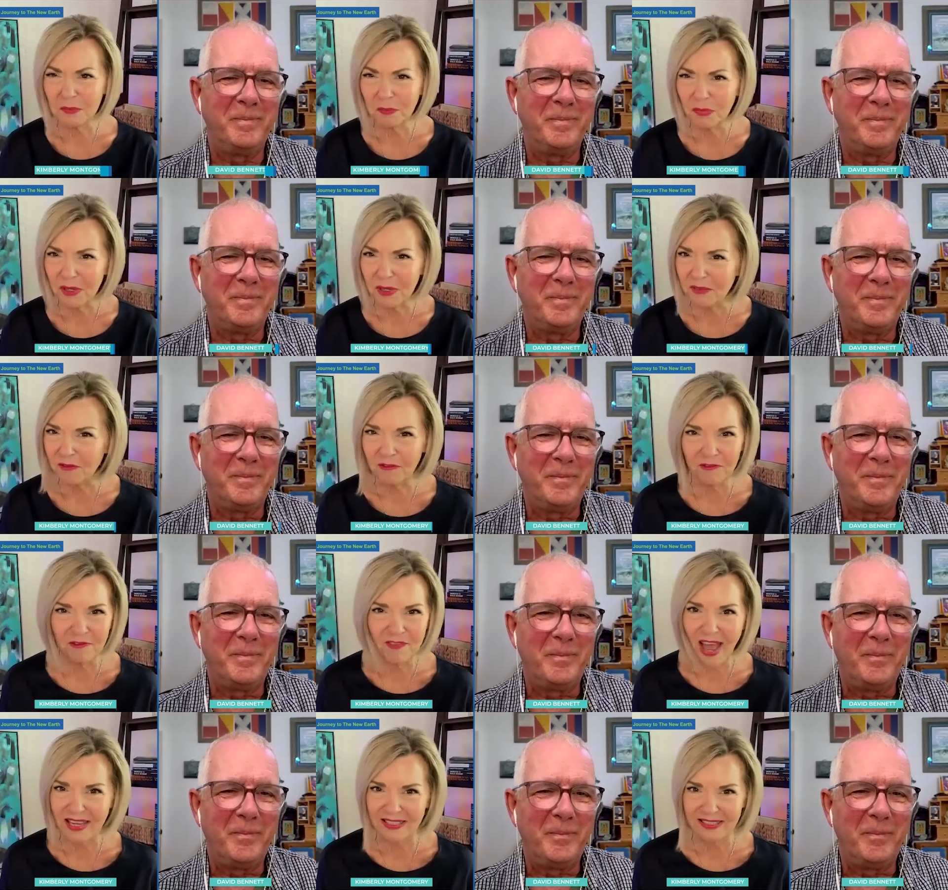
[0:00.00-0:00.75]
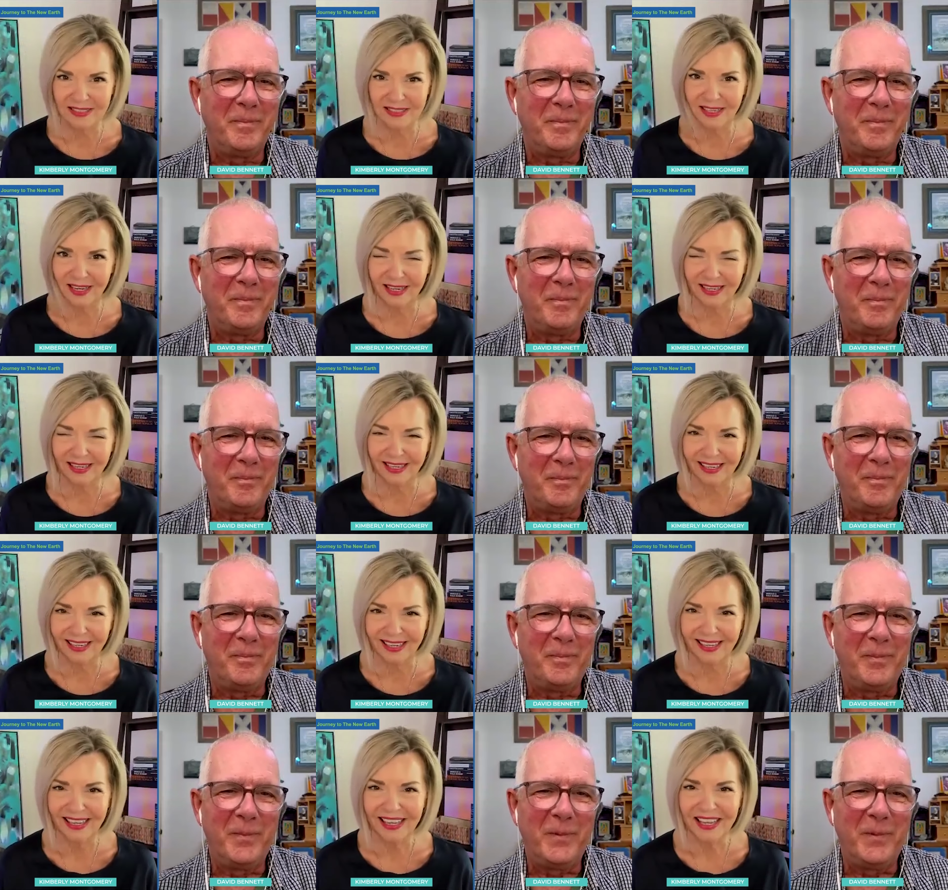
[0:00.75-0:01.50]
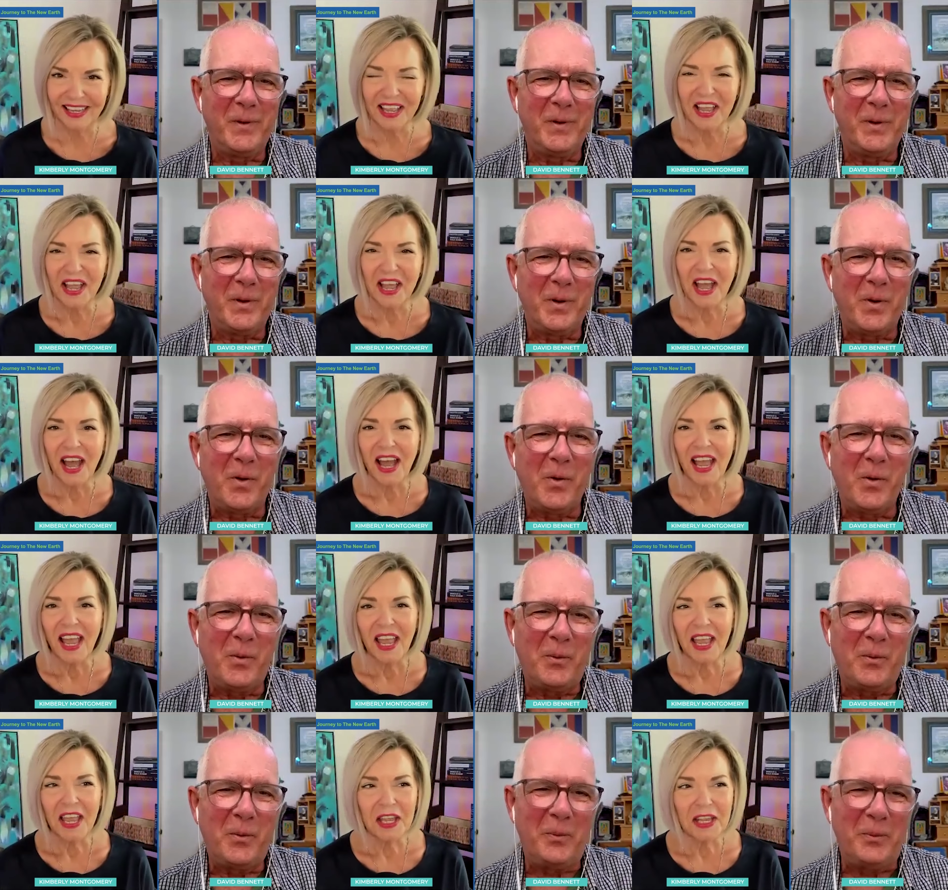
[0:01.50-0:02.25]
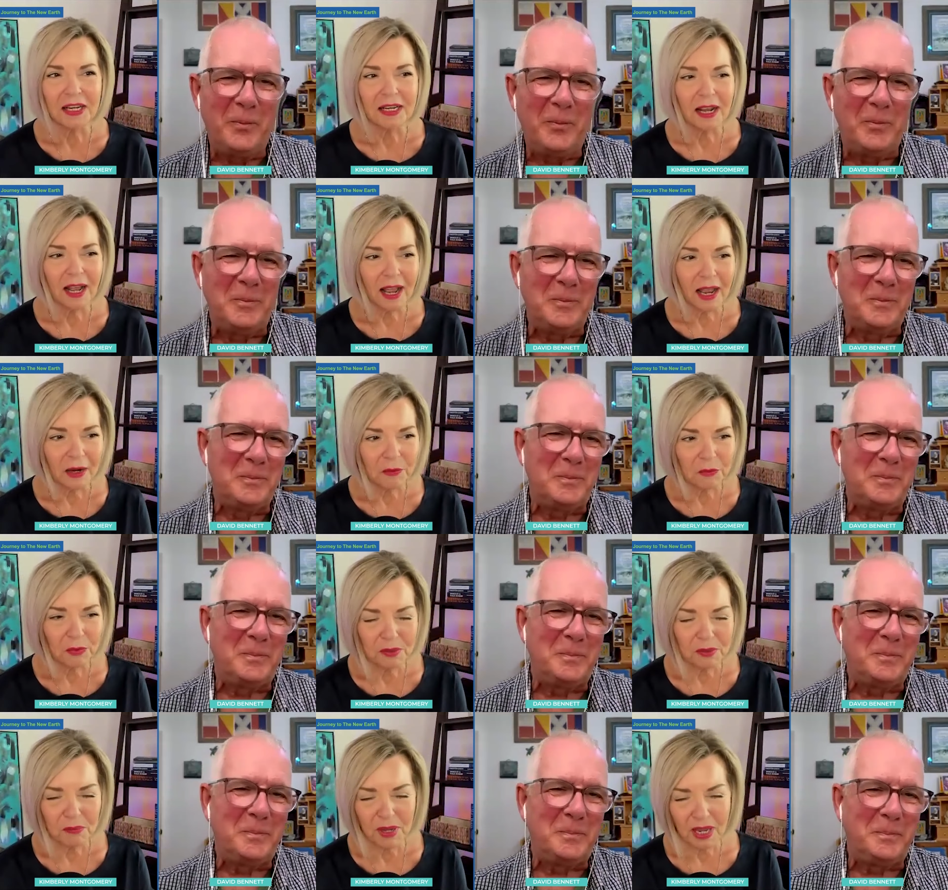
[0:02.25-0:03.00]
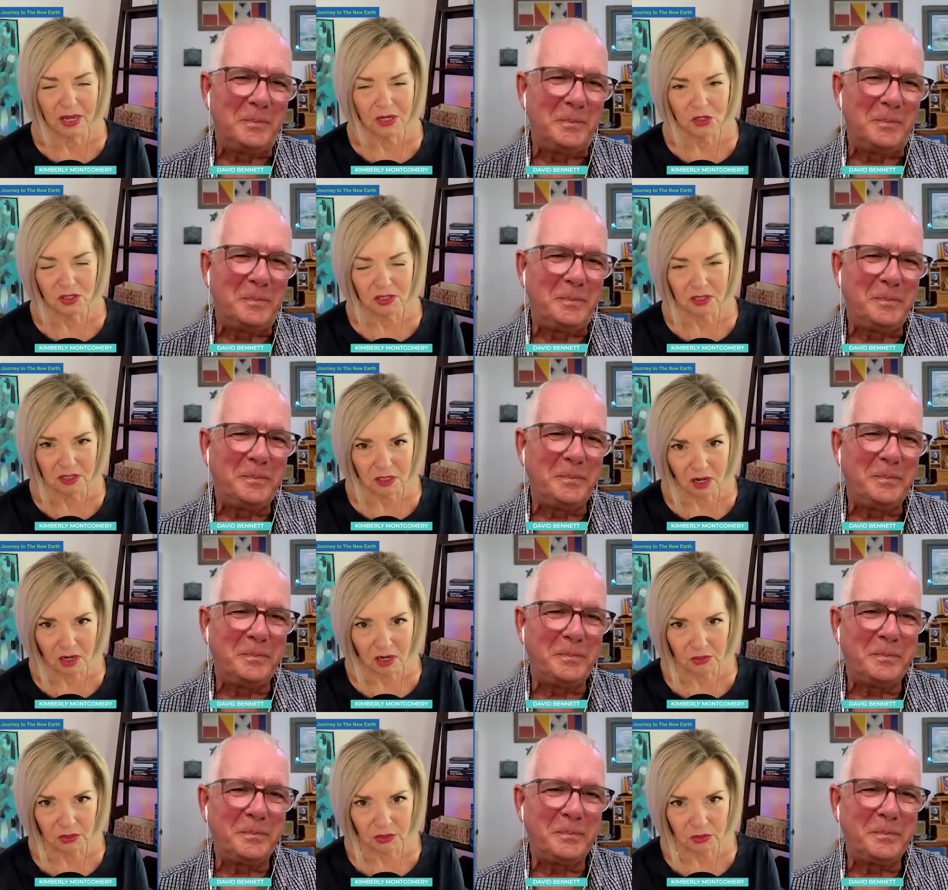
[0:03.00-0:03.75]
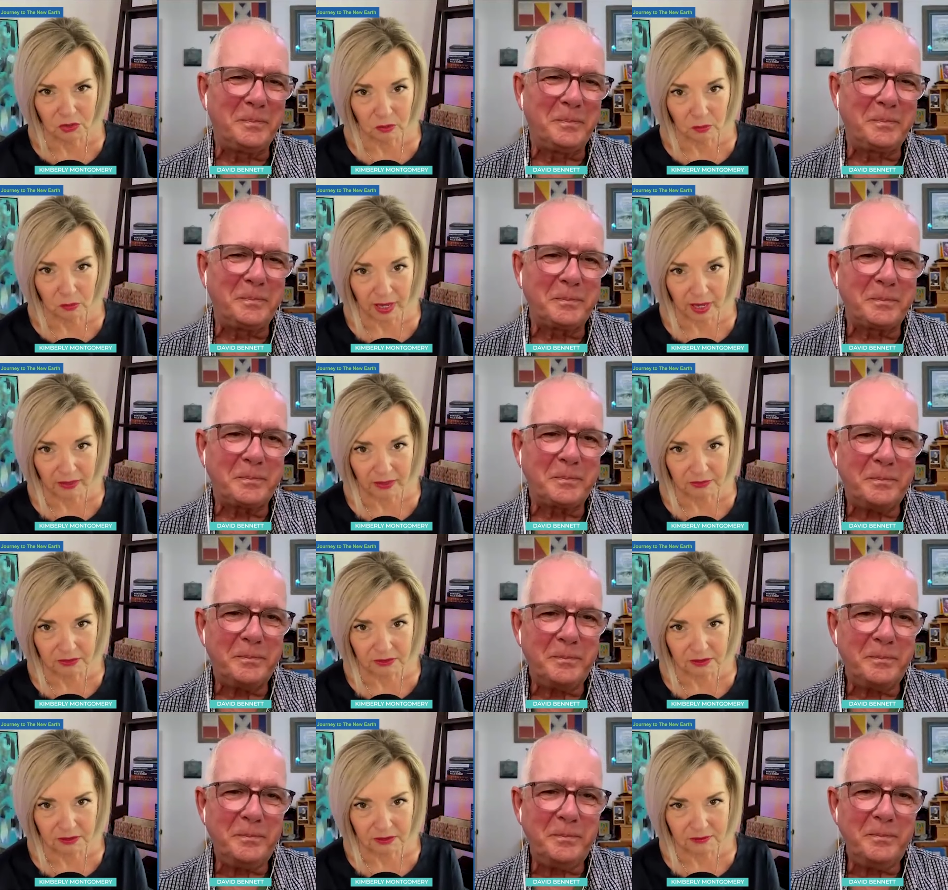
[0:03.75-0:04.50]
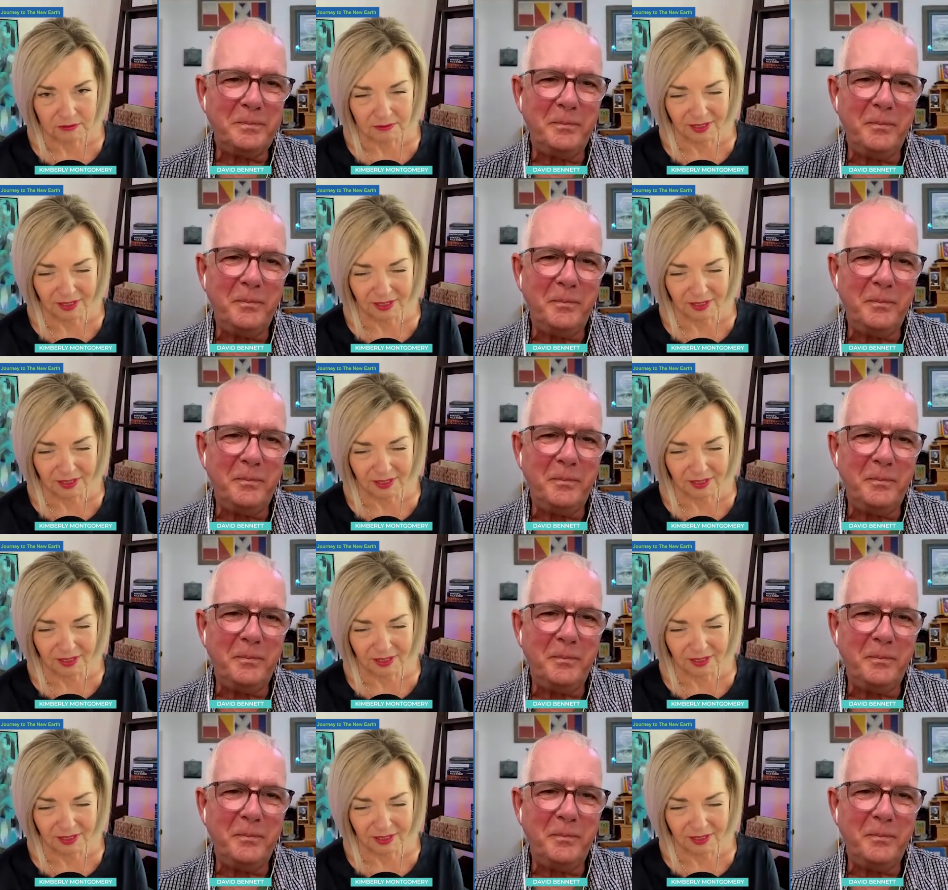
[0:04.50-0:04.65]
Speaker 1: has been fascinating. Oh. And I would imagine the doctors are baffled.